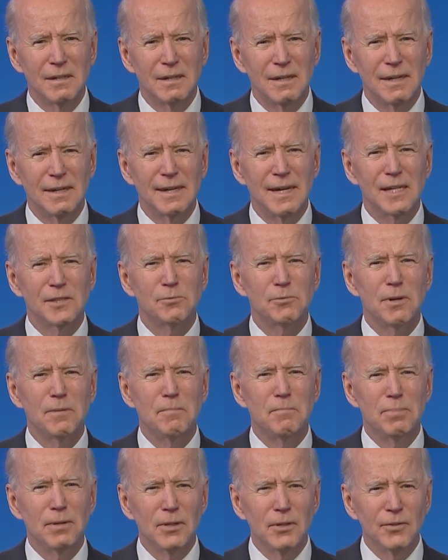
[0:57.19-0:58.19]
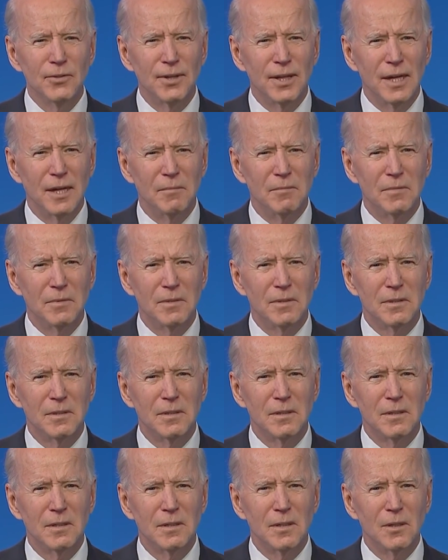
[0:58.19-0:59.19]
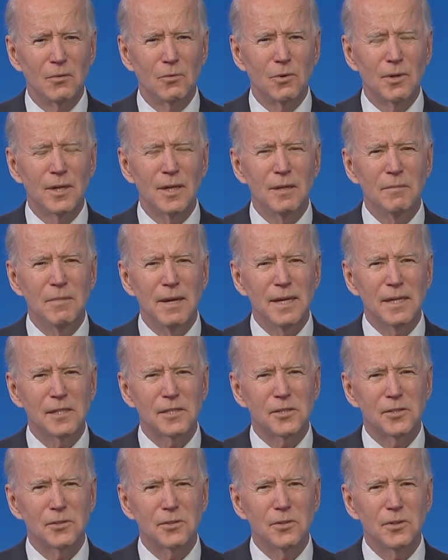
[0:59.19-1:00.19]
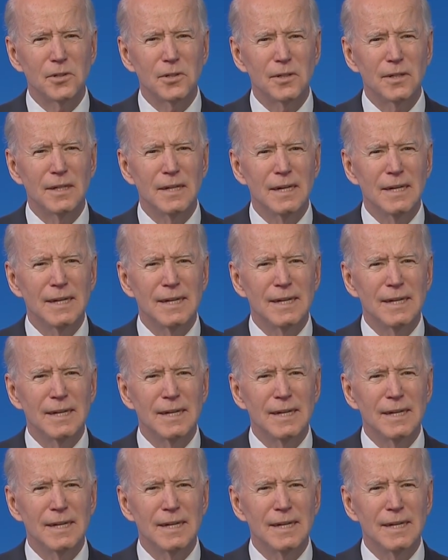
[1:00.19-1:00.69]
And as we build them, we're going to make sure